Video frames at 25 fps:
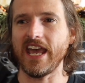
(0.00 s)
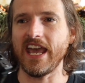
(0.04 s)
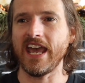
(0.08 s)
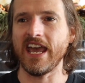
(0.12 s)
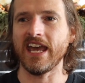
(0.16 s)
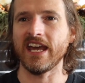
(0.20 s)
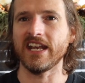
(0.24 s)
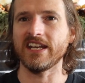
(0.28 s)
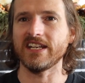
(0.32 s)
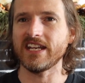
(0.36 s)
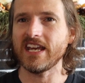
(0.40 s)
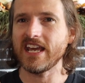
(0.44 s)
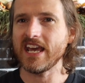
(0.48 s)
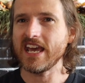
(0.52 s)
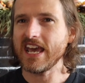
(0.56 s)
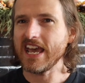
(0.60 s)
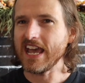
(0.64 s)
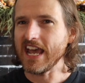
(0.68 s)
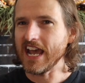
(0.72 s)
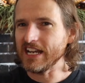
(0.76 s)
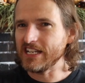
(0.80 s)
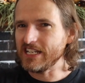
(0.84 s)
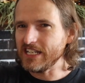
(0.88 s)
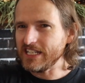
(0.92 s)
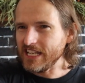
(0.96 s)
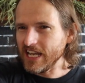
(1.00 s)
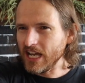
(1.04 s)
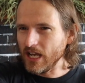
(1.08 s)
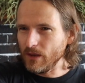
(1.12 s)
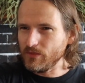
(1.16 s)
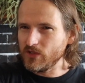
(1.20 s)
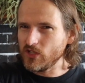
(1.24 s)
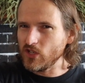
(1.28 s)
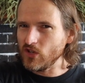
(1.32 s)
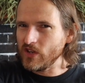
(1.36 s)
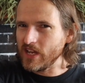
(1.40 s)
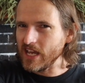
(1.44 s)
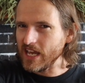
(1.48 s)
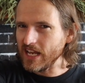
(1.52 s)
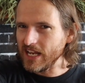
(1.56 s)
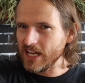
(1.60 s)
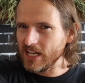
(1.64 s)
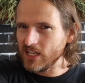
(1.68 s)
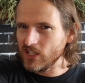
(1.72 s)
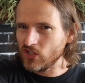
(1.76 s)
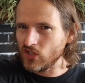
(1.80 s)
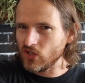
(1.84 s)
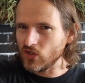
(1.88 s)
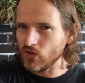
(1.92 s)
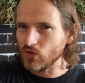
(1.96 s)
and it just helps you get
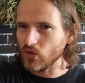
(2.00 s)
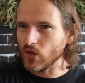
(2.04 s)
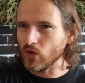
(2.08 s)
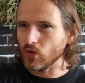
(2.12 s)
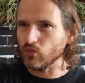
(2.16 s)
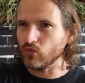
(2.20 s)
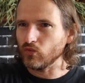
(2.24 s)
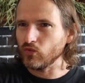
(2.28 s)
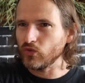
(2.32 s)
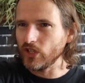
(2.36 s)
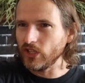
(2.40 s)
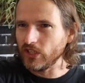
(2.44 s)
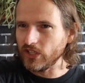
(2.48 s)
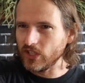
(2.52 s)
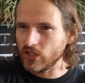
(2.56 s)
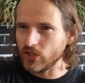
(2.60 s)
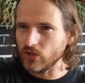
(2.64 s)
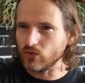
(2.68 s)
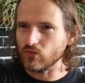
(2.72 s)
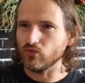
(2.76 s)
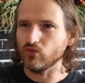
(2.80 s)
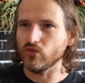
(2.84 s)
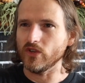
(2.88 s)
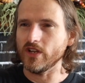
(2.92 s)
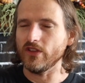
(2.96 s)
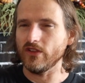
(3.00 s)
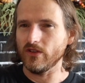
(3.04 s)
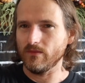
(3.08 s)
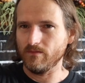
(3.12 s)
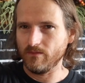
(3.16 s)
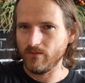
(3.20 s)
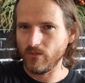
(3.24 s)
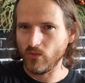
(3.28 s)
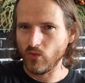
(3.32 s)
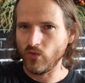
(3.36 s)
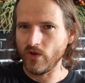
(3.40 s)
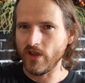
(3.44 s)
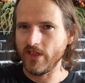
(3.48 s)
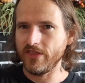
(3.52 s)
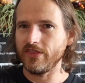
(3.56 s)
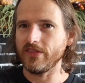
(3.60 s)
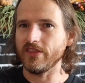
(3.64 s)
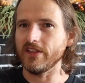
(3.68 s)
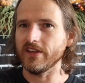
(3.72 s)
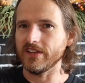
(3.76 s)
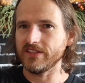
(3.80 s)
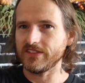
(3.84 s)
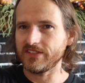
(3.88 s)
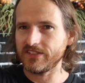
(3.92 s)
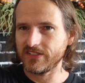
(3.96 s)
into a really good rhythm with
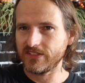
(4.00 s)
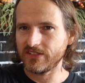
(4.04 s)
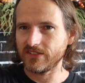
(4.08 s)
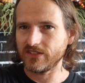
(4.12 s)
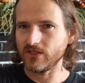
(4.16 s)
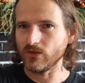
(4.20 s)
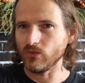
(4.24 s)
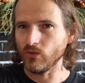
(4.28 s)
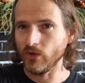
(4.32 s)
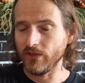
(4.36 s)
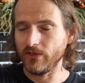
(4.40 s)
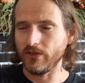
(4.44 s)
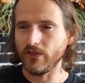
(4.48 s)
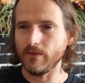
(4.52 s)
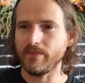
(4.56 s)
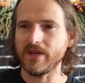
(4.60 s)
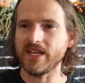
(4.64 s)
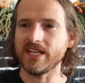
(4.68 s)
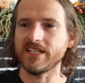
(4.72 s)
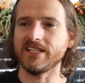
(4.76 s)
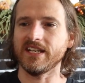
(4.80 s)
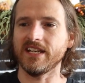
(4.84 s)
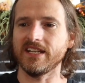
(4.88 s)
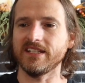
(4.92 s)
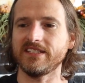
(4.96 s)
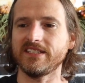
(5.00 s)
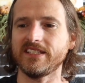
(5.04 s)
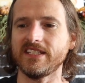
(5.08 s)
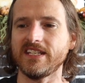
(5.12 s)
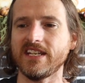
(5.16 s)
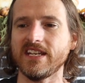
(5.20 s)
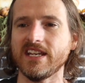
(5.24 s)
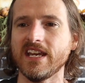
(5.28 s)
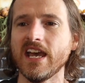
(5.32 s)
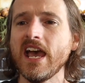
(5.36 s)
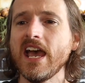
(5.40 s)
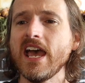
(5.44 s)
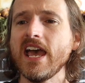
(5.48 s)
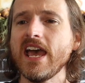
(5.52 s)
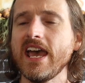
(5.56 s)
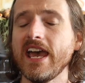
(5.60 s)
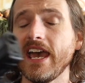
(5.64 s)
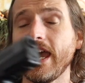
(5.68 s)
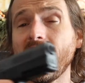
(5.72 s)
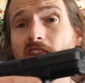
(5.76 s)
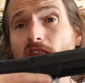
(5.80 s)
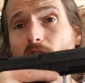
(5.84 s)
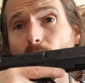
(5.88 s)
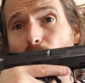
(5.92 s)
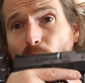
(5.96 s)
the P-10C.
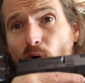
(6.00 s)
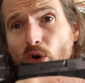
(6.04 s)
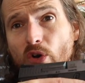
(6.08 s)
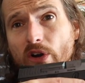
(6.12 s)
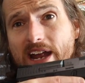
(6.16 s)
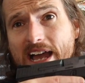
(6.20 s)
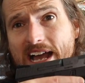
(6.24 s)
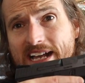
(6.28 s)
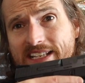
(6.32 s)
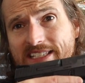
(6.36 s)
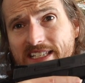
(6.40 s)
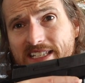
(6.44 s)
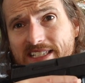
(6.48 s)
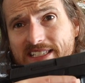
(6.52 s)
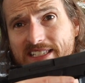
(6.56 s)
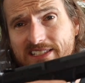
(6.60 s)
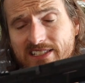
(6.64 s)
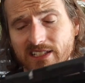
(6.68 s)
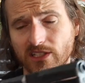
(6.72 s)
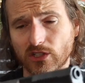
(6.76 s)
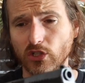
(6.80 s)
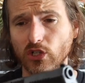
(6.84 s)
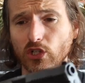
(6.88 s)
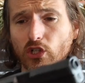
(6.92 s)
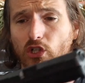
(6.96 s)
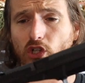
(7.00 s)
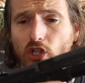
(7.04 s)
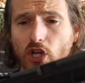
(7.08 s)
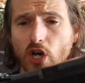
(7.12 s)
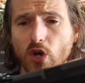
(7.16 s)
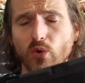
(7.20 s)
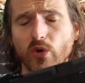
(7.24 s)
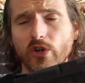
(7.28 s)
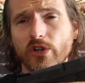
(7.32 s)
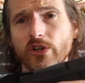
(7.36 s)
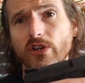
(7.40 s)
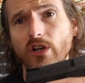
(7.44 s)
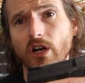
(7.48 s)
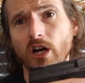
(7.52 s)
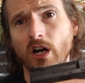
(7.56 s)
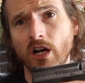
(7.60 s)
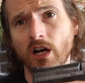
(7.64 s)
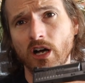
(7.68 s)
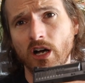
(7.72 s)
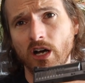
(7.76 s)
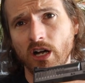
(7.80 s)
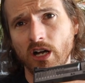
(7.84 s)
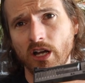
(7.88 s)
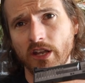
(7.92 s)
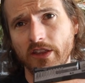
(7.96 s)
And the bore axis is a little lower
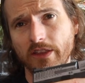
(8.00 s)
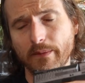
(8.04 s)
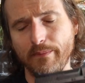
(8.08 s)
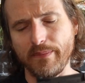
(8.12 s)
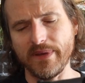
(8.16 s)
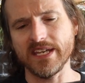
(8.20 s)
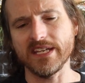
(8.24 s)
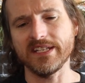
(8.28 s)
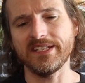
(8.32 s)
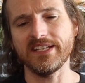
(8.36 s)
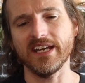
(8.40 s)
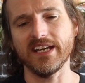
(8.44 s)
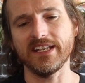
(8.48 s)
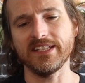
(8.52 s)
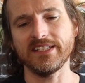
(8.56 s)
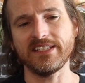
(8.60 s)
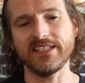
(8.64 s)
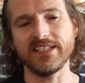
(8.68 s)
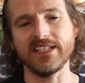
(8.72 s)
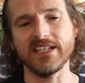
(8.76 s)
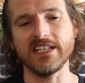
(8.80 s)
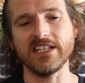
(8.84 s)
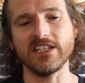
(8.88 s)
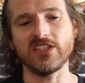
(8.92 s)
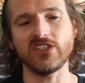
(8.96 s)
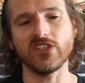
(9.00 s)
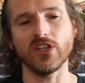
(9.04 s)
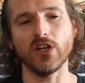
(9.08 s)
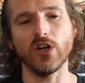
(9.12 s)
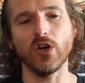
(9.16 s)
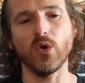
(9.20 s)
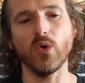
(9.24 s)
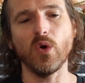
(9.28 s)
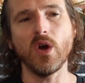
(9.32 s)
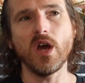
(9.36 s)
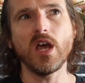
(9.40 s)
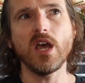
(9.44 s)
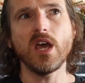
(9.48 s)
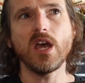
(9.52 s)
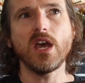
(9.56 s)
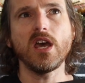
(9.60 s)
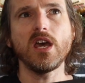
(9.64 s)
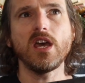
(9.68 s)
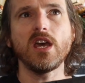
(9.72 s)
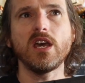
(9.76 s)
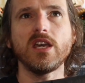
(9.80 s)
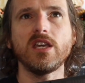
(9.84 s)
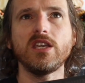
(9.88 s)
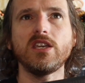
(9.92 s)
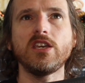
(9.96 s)
on the P-10C, so
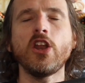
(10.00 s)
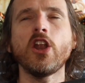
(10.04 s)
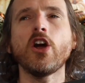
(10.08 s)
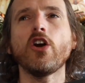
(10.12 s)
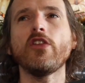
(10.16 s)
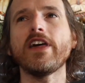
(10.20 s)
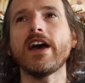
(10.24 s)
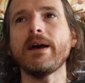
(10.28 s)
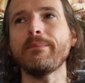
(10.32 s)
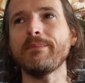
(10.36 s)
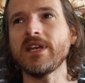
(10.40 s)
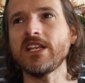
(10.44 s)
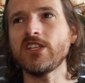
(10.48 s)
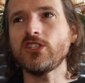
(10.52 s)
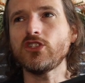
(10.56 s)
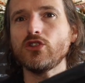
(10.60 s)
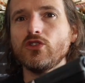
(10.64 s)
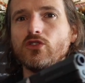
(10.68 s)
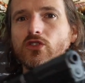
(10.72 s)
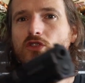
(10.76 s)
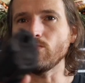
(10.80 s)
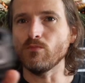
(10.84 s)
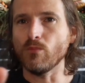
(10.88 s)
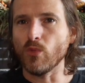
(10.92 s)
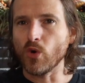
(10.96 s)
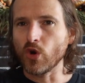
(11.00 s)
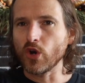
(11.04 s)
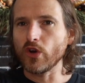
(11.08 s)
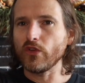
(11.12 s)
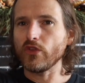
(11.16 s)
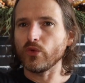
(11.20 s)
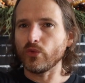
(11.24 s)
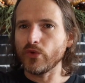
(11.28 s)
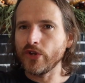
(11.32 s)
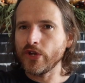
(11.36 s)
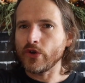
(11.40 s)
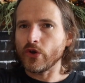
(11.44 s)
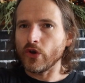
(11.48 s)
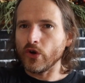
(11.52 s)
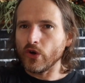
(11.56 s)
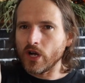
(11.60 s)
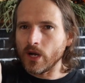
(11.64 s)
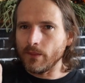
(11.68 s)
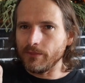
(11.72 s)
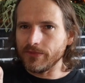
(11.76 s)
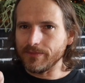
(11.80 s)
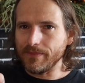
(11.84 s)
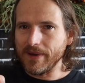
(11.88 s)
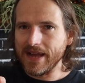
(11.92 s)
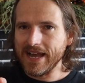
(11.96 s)
you know, that means more of the recoil
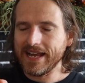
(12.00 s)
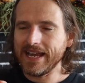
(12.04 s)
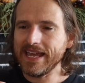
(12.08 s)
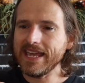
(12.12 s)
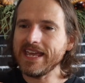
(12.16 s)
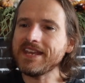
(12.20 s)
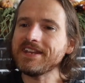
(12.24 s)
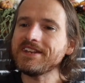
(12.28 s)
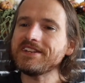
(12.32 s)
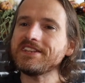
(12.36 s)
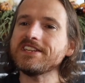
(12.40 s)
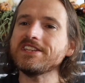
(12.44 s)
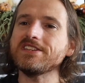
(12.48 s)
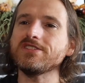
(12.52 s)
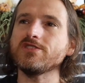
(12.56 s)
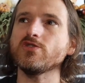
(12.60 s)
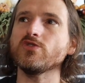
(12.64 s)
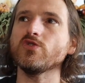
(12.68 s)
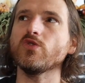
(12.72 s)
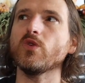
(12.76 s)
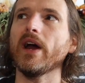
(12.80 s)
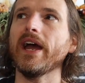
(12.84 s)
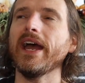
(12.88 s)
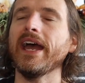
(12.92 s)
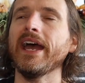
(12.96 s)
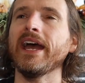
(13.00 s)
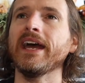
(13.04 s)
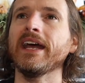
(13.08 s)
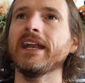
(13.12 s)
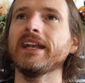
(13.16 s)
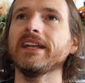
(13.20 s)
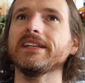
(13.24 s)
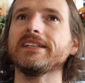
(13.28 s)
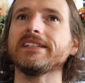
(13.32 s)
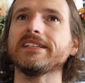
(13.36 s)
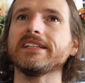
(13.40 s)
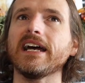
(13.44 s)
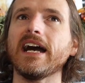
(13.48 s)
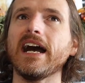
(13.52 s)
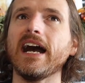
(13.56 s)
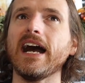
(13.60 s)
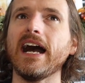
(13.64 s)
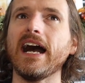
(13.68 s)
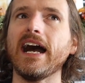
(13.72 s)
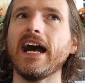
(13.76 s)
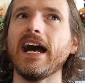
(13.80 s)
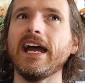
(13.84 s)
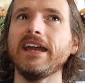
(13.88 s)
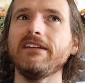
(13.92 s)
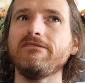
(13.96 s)
comes back into you, and
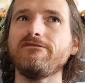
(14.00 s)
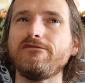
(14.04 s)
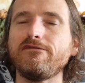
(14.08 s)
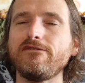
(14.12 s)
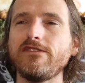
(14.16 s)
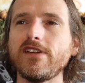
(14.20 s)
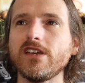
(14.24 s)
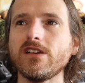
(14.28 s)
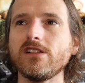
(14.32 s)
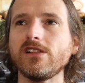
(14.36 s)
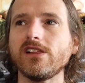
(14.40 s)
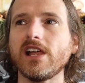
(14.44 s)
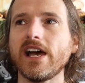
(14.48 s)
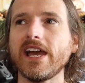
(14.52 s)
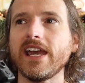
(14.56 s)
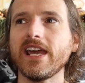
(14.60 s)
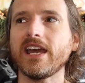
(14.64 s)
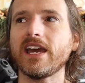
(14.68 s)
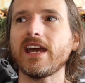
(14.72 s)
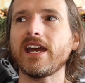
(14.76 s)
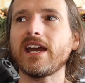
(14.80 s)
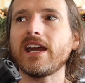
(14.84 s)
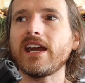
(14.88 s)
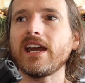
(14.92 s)
I feel like,